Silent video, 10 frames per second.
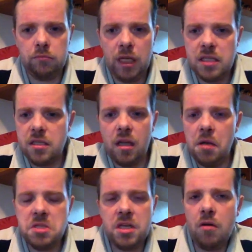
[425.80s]

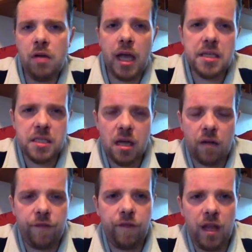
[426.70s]
it's an okay
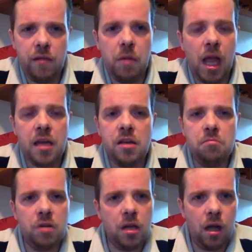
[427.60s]
snuff. And
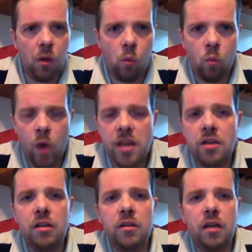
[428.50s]
when
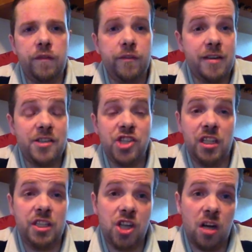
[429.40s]
you're looking for a
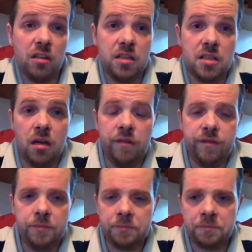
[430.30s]
chili chocolate snuff,
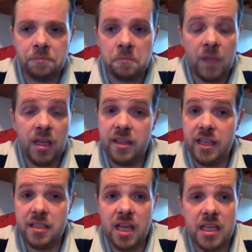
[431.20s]

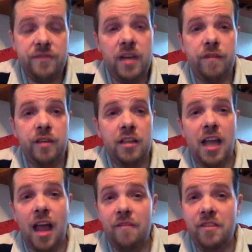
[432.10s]
this does definitely
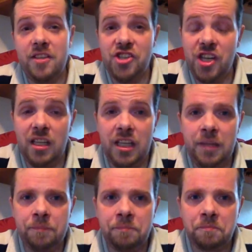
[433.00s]
have the chili.